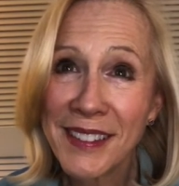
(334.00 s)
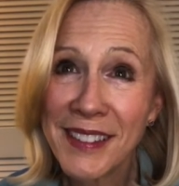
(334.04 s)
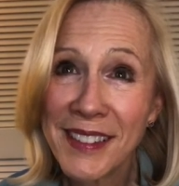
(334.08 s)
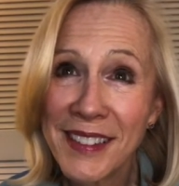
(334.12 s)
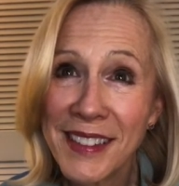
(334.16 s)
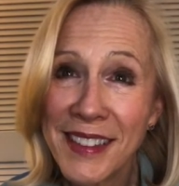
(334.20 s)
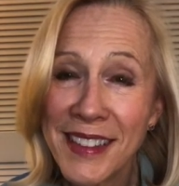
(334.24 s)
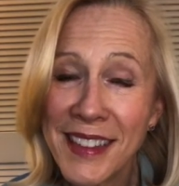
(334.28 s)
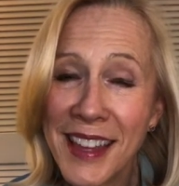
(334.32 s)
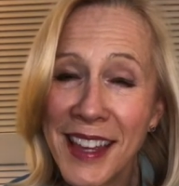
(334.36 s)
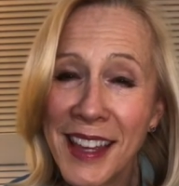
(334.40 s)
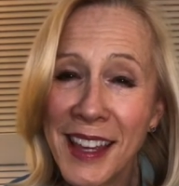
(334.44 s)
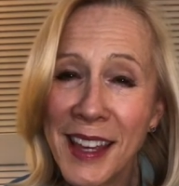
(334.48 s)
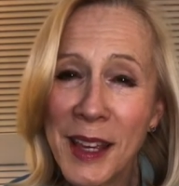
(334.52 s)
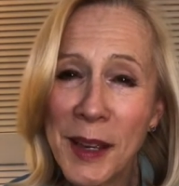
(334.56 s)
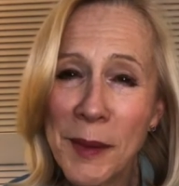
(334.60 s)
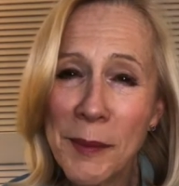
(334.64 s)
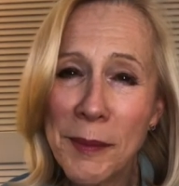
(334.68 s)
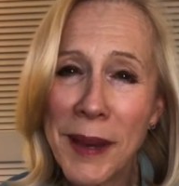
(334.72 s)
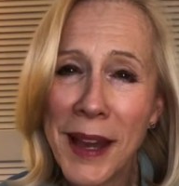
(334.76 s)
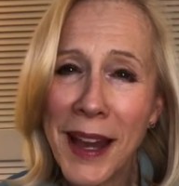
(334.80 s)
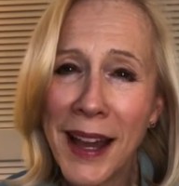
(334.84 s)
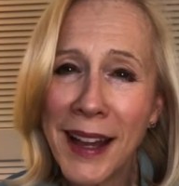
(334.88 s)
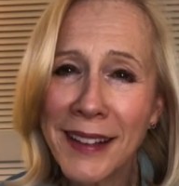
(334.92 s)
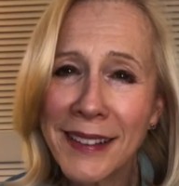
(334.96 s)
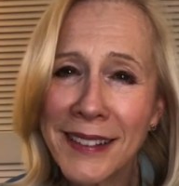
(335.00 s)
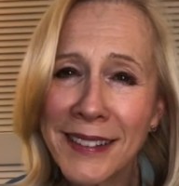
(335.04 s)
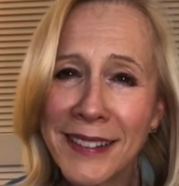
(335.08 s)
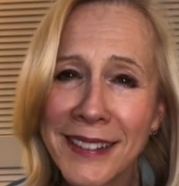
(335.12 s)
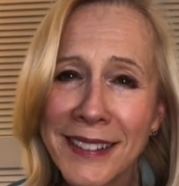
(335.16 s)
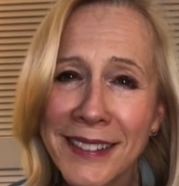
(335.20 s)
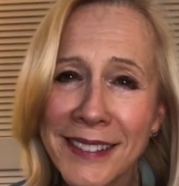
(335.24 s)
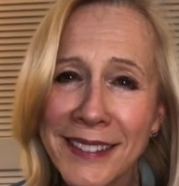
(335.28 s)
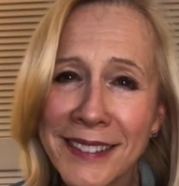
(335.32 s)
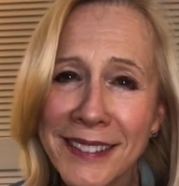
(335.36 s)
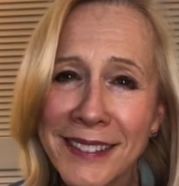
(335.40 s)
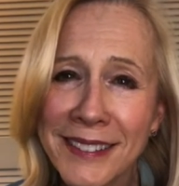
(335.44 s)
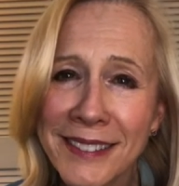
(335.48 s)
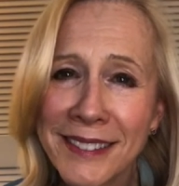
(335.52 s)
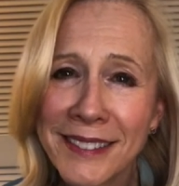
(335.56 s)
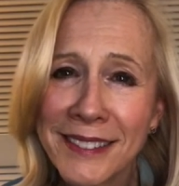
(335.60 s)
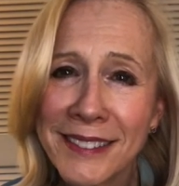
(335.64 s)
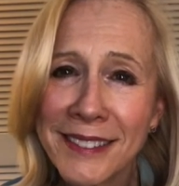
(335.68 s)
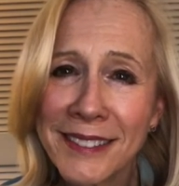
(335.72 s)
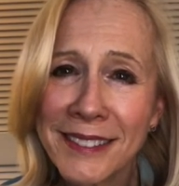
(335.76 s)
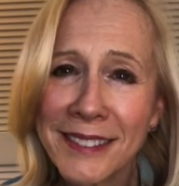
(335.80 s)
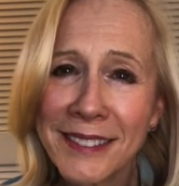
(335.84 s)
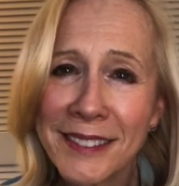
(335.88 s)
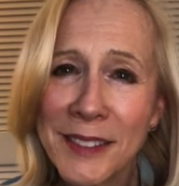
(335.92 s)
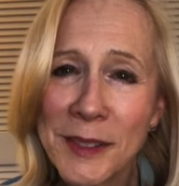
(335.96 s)
Thinking back
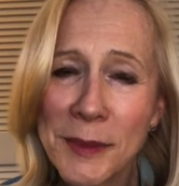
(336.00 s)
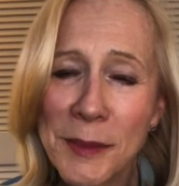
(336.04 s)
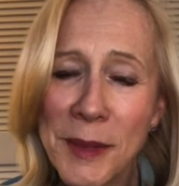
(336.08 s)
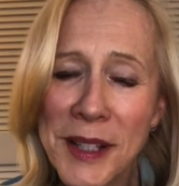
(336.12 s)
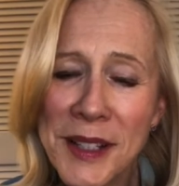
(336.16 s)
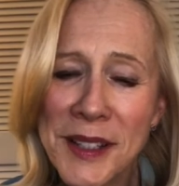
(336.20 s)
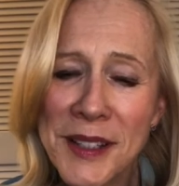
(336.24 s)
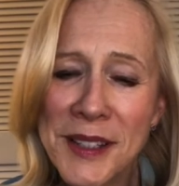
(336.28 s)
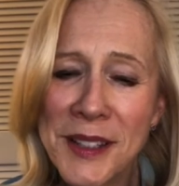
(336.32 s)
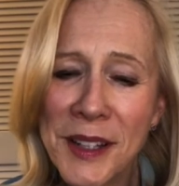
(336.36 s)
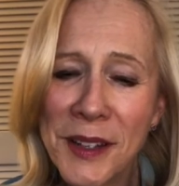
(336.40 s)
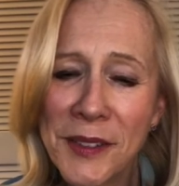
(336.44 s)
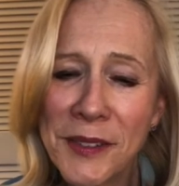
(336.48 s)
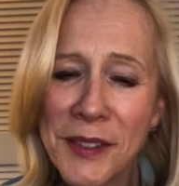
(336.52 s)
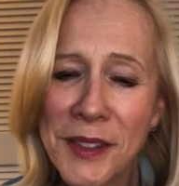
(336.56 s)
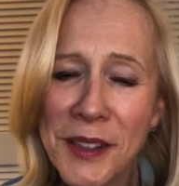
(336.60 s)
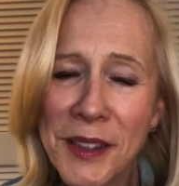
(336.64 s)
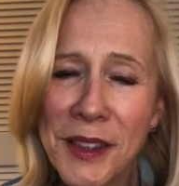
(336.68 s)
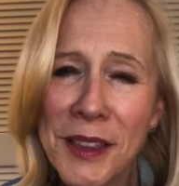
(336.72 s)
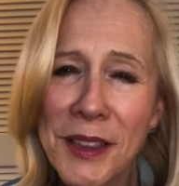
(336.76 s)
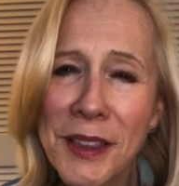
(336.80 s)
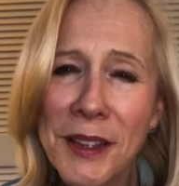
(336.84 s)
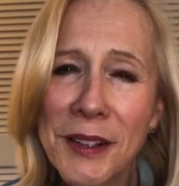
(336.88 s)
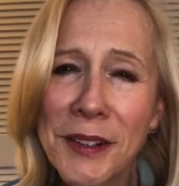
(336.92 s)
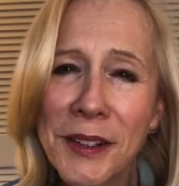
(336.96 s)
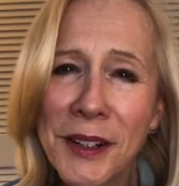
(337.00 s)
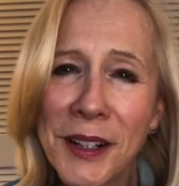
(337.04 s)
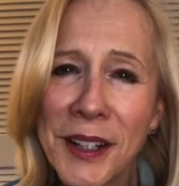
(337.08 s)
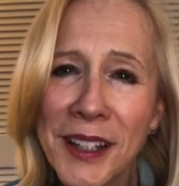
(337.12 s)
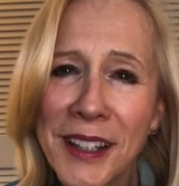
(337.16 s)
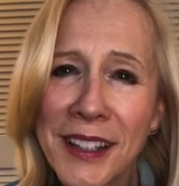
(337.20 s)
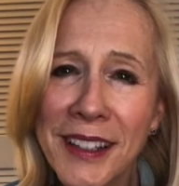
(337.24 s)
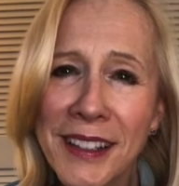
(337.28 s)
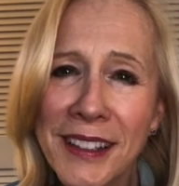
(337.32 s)
to myself at 30,